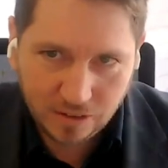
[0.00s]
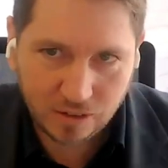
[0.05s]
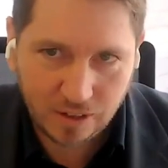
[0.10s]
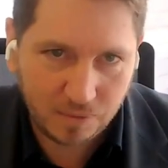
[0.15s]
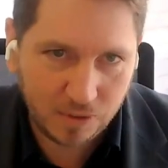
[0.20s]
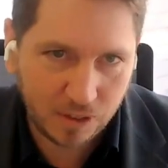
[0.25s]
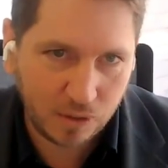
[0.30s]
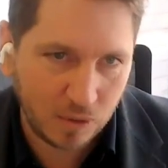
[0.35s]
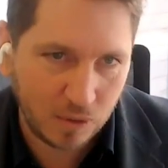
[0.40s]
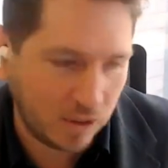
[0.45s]
is
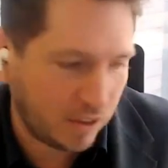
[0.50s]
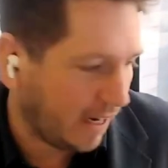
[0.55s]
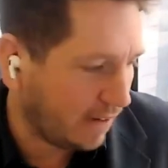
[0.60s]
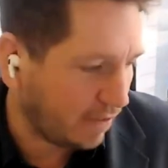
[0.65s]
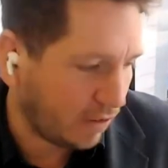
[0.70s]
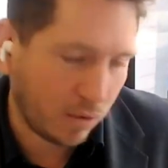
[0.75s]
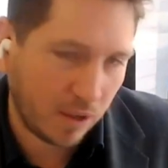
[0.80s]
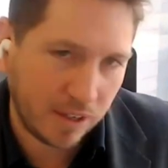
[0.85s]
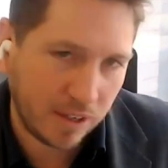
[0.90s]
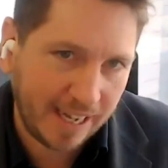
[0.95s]
something which
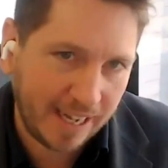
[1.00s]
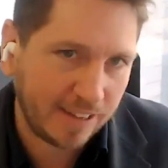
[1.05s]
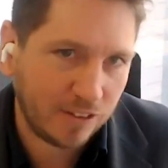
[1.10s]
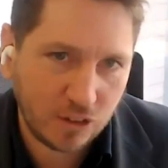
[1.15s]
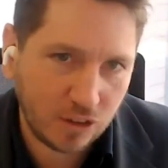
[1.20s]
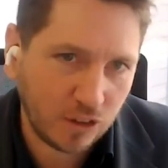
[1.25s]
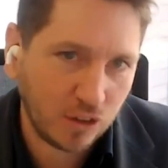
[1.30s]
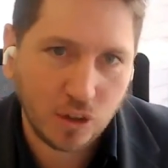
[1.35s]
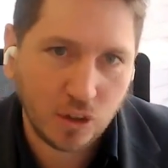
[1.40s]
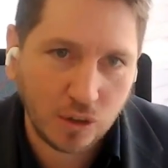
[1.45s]
everyone gets
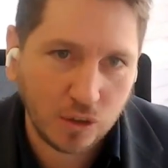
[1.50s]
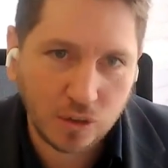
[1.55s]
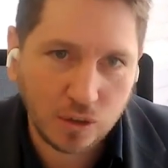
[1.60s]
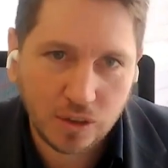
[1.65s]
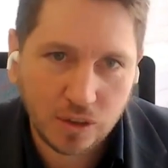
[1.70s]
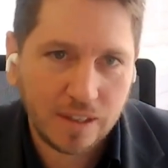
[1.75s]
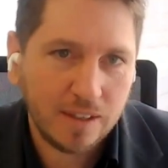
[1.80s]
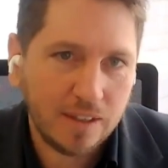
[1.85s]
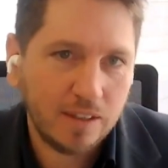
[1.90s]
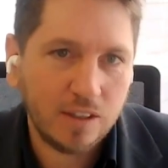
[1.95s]
to do,
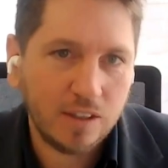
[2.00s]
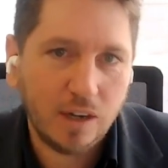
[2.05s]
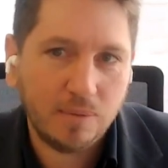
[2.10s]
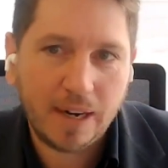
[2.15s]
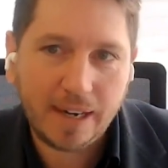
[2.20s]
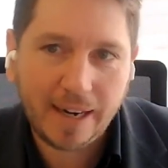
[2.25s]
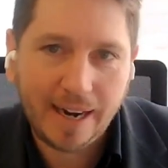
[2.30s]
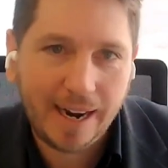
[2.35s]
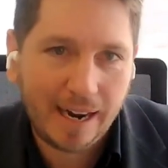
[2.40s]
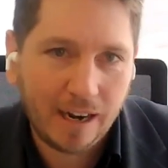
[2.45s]
no
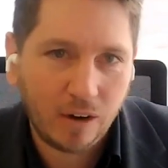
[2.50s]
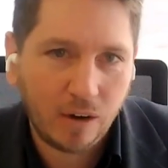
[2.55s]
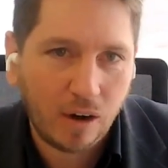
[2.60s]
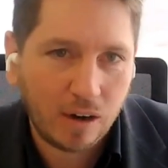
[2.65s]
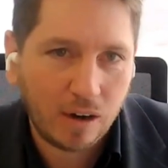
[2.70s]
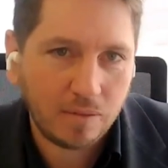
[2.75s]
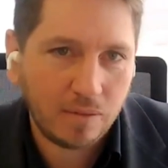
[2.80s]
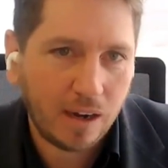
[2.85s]
matter how